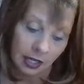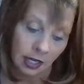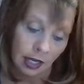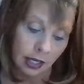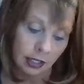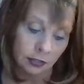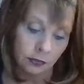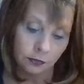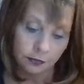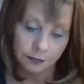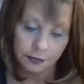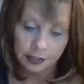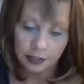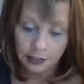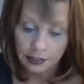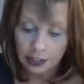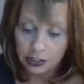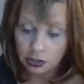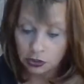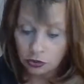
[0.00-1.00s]
I don't feel
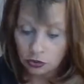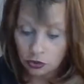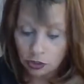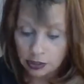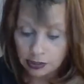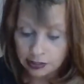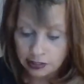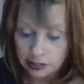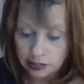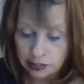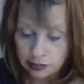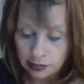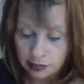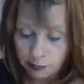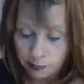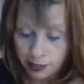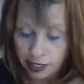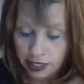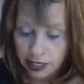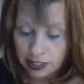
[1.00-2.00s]
that you trusted it in the
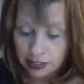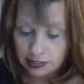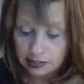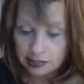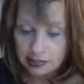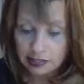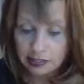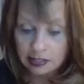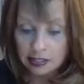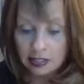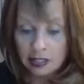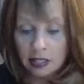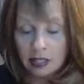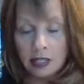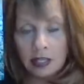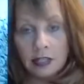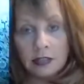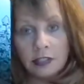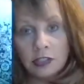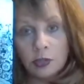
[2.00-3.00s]
past.
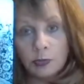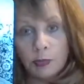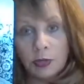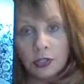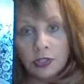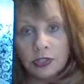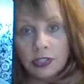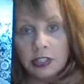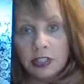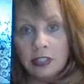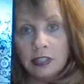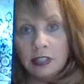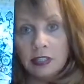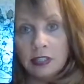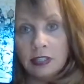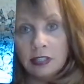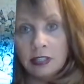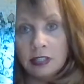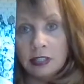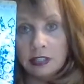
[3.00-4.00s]
This person,
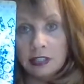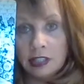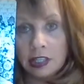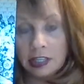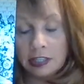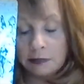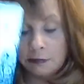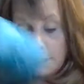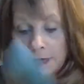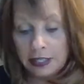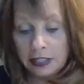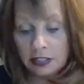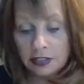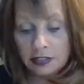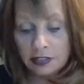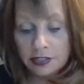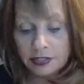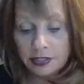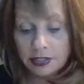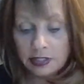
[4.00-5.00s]
Nine of
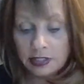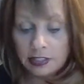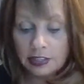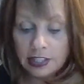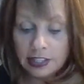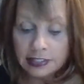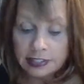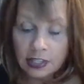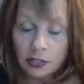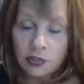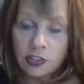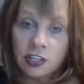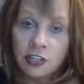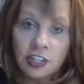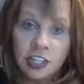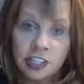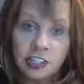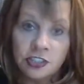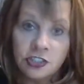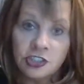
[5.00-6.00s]
Pentacles, that's how their
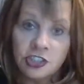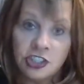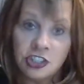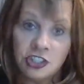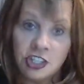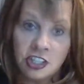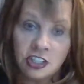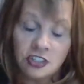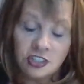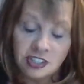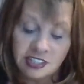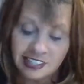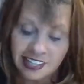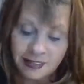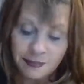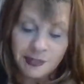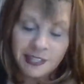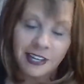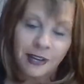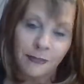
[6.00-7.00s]
energy changes. They
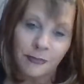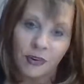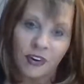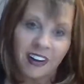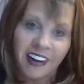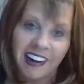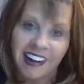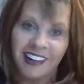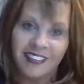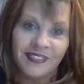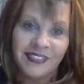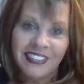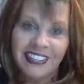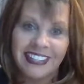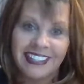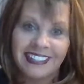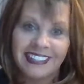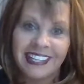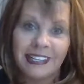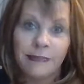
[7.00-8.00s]
become more
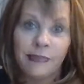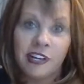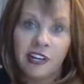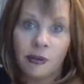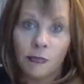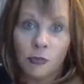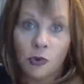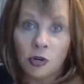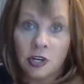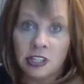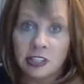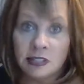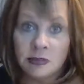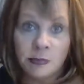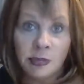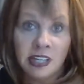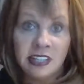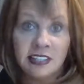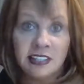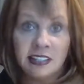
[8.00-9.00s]
confident, they become more
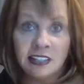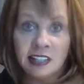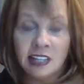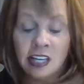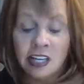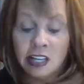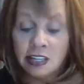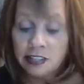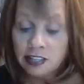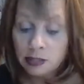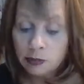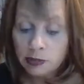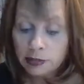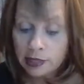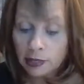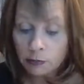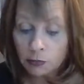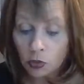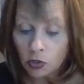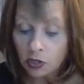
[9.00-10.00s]
independent, they
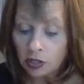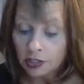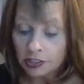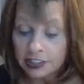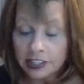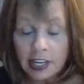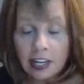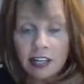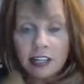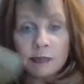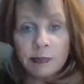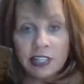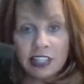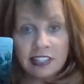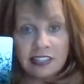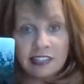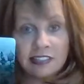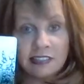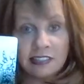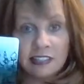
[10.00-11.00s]
become more
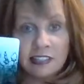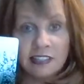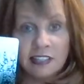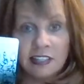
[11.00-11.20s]
autonomous,